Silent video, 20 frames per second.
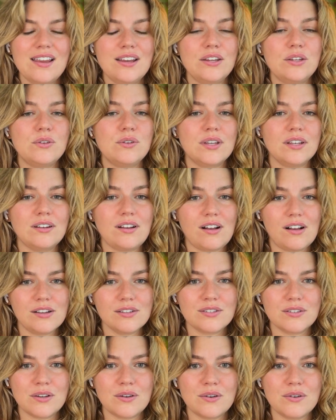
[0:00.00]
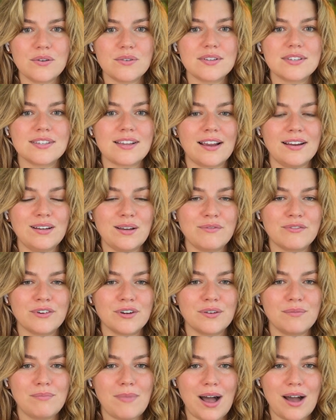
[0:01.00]
You can also sign up
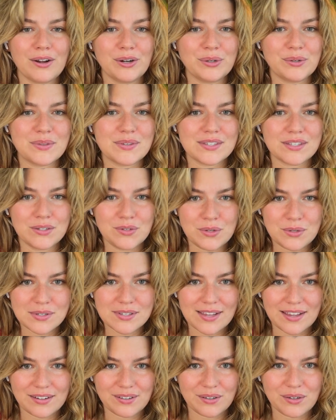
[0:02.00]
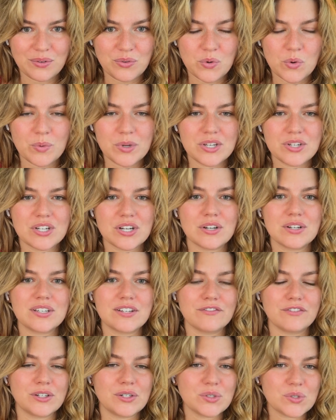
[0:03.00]
for Ma Earth's newsletter, where we share
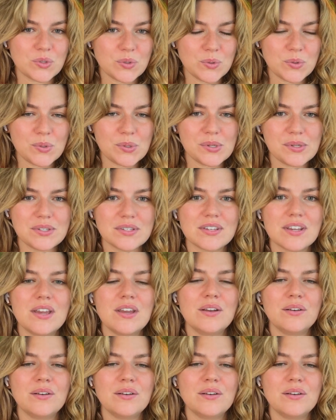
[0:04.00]
different tools,